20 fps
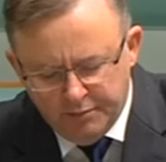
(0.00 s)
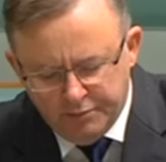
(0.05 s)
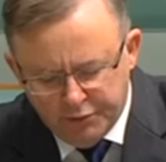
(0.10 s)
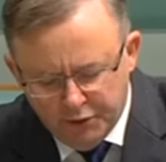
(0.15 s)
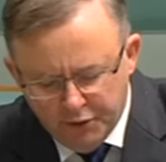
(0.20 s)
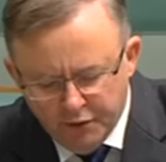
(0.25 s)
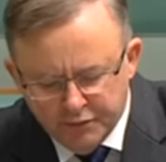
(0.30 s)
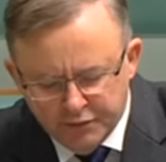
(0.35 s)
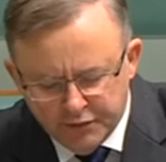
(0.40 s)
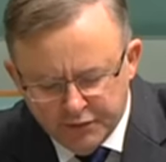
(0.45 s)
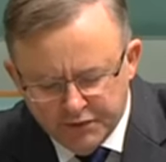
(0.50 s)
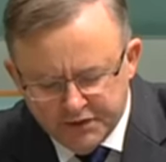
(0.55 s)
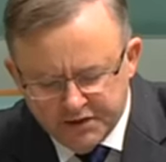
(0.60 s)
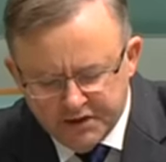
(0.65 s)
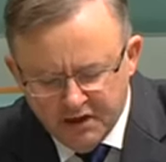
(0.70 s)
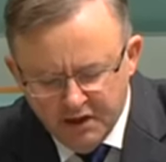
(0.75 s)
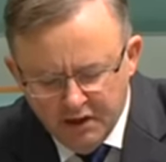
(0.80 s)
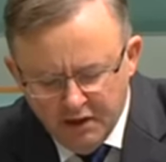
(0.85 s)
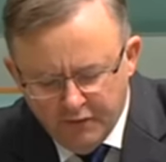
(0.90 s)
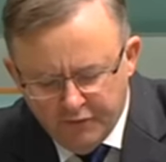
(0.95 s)

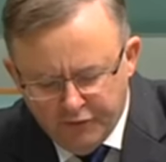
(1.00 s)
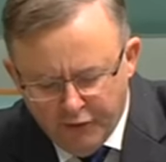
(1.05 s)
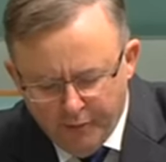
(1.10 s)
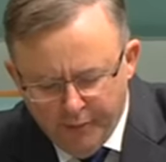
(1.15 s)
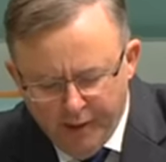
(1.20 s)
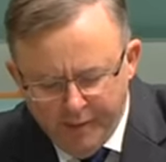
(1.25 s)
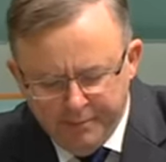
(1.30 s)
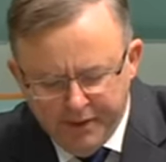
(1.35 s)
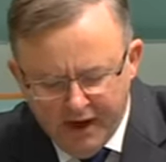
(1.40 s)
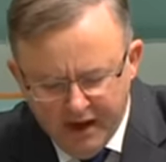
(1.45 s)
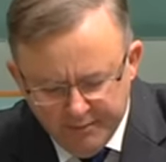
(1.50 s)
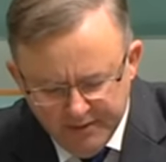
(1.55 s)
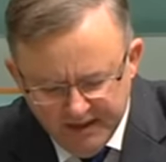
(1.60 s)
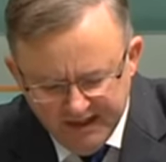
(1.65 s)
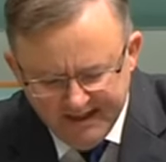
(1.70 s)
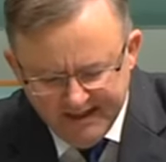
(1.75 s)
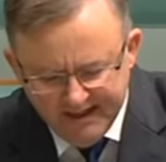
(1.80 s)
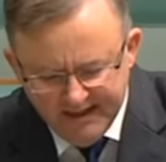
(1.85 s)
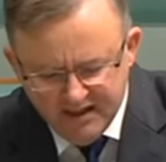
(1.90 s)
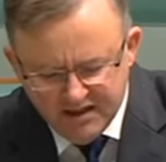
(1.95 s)
approvals from a
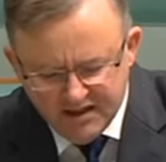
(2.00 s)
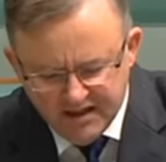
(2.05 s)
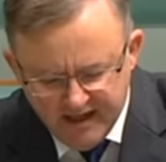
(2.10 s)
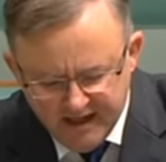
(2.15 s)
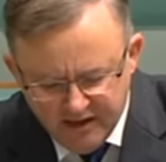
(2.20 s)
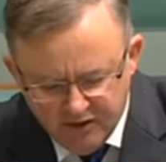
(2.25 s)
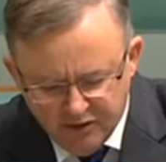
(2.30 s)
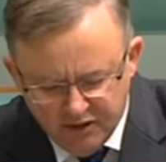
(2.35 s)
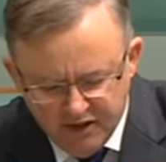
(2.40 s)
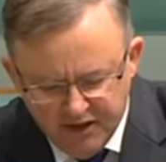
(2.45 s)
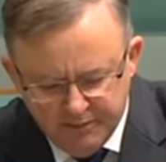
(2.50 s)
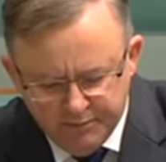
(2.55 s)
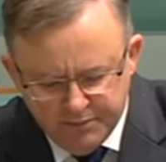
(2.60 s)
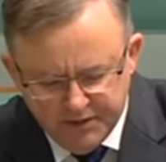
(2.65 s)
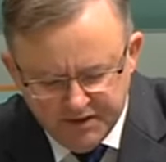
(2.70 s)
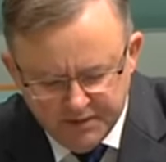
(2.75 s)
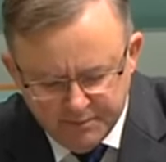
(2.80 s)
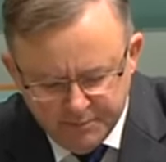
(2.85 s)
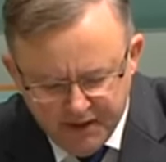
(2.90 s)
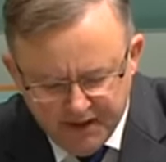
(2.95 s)
public integrity
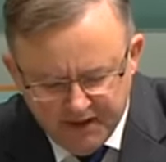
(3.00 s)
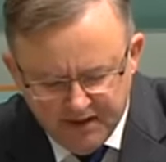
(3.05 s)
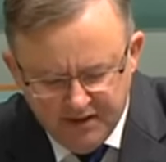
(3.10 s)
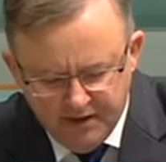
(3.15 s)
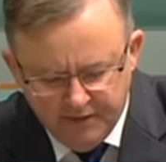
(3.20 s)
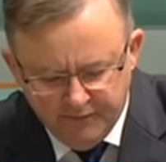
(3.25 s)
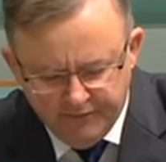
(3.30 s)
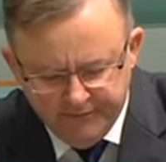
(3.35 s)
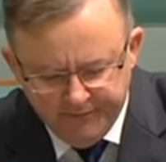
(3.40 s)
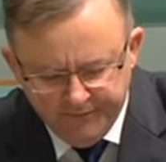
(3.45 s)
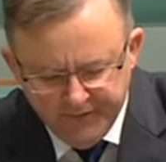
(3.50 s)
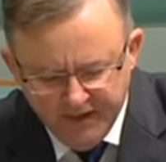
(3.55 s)
perspective.